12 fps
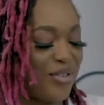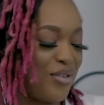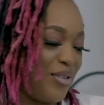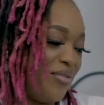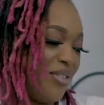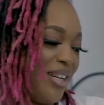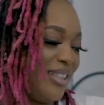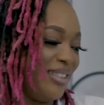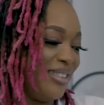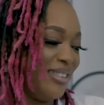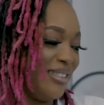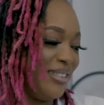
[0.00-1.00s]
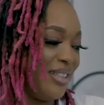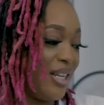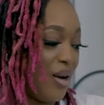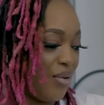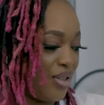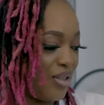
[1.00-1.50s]
Doing fine. And
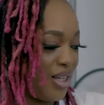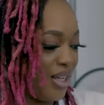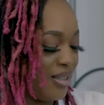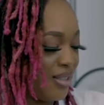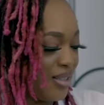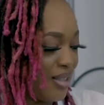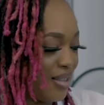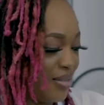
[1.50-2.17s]
how are your kids?